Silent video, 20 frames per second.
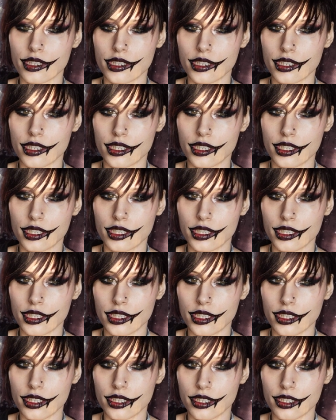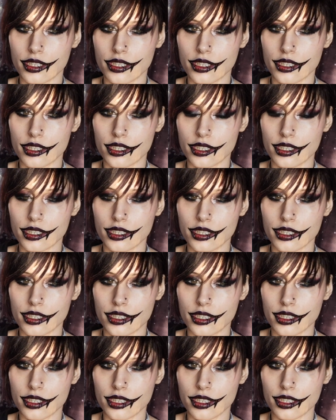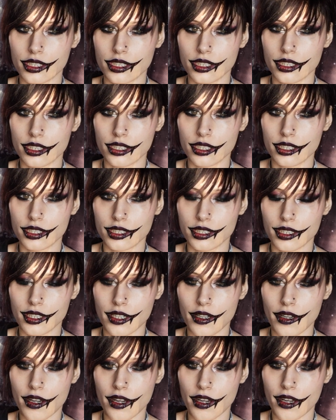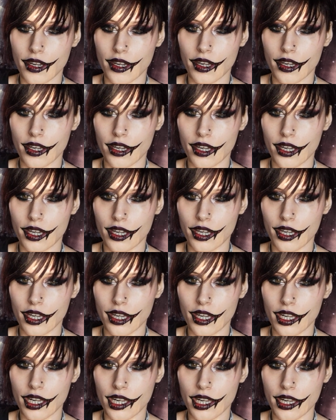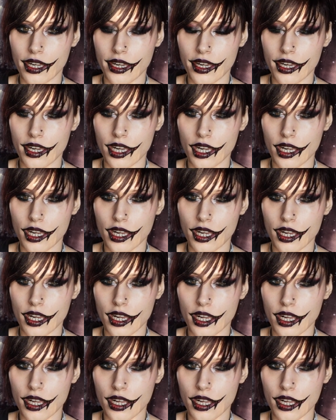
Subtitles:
Nobody speaks.